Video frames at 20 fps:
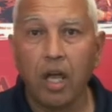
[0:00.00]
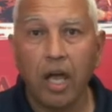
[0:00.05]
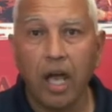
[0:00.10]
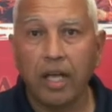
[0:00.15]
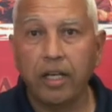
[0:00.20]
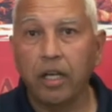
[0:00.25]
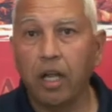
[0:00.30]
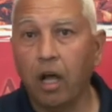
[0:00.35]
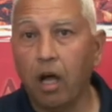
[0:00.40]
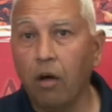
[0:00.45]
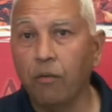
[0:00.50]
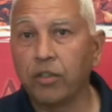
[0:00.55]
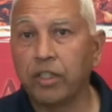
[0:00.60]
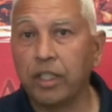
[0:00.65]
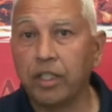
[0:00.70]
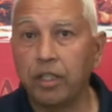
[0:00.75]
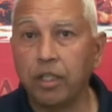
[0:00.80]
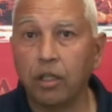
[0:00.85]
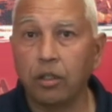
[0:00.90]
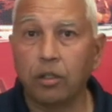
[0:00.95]
And
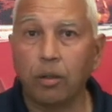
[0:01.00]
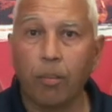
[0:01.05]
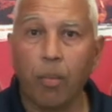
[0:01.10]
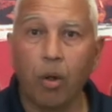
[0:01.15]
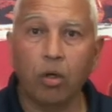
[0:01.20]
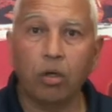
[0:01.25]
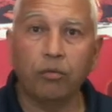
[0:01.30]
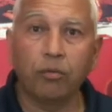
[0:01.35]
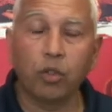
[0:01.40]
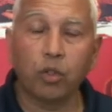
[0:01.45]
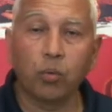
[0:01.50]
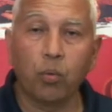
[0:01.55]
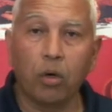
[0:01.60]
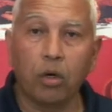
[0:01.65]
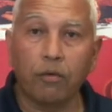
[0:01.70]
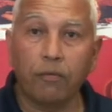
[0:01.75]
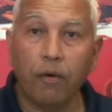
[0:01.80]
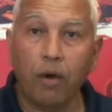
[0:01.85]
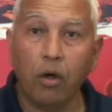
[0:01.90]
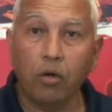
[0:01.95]
obviously the bulk of this
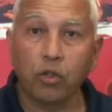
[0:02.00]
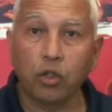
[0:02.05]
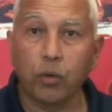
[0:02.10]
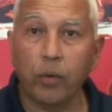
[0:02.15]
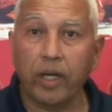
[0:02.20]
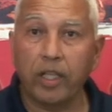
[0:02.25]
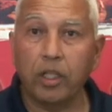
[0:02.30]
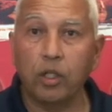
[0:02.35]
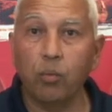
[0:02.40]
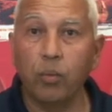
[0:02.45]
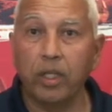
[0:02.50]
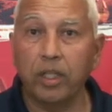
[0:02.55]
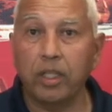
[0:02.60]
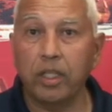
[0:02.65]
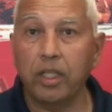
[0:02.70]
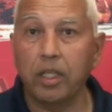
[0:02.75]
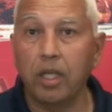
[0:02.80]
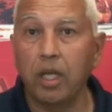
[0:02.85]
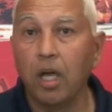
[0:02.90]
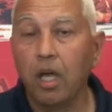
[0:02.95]
work falls directly with
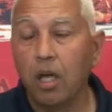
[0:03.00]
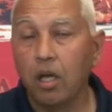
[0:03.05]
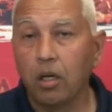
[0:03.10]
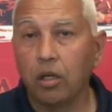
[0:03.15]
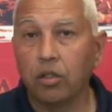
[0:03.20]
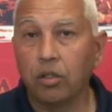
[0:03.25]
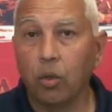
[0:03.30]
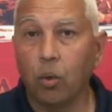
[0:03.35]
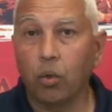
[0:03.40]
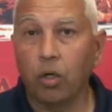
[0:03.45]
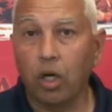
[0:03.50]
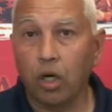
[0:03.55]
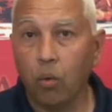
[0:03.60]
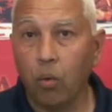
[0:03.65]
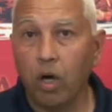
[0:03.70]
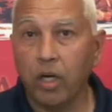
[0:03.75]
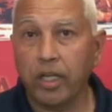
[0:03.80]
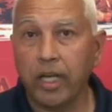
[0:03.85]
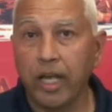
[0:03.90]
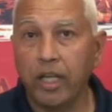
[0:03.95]
the
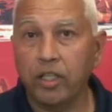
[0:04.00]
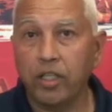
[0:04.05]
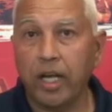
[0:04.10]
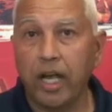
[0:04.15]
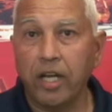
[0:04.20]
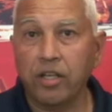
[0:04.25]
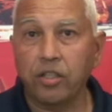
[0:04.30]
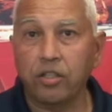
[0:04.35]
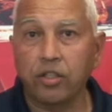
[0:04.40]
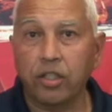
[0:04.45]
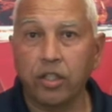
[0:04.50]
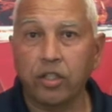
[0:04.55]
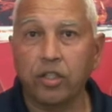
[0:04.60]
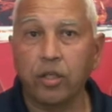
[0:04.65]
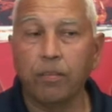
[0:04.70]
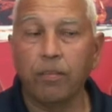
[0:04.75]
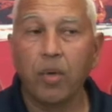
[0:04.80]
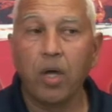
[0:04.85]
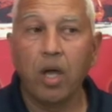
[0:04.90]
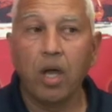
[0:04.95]
Kahnawà education
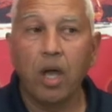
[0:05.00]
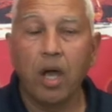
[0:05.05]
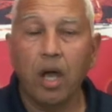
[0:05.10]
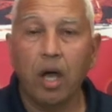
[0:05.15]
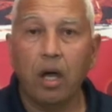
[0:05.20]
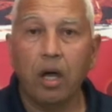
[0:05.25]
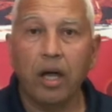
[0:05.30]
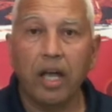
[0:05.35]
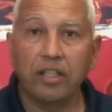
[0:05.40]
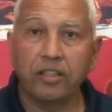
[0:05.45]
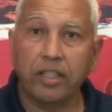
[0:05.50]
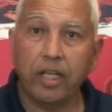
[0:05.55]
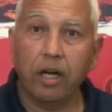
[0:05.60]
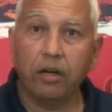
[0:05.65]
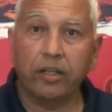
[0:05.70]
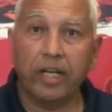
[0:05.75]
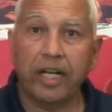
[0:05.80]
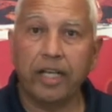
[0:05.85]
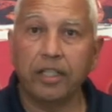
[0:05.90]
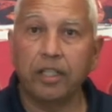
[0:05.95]
system as they're
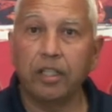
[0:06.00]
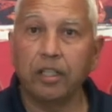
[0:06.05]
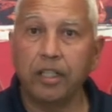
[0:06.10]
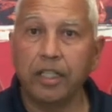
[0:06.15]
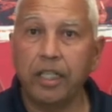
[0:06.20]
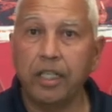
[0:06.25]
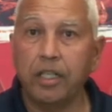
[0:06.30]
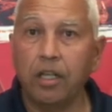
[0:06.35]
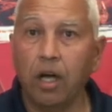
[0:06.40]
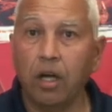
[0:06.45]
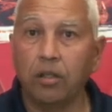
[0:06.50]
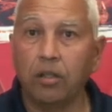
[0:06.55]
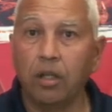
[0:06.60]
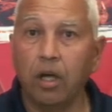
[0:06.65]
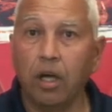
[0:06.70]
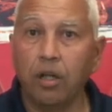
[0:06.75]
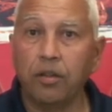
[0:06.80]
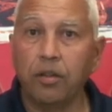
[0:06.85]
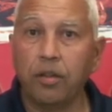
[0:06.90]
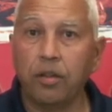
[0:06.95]
taking the lead
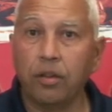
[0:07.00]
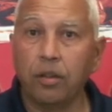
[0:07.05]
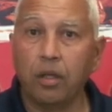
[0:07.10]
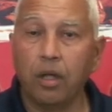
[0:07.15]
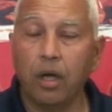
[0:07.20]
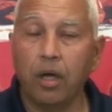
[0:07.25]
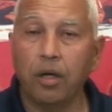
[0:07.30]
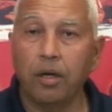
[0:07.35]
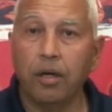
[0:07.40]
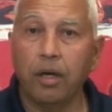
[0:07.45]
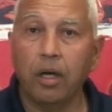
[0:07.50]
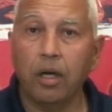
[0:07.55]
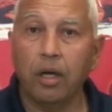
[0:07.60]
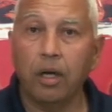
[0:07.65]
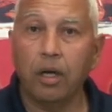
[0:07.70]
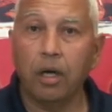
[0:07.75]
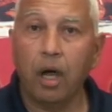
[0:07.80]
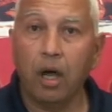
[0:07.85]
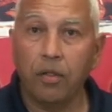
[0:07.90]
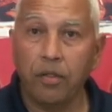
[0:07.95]

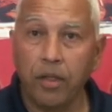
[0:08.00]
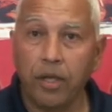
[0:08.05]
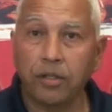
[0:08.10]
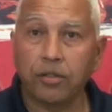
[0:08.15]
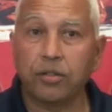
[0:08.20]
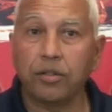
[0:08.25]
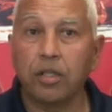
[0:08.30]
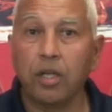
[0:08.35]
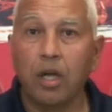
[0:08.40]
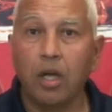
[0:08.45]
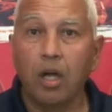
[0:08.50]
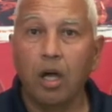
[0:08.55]
on this.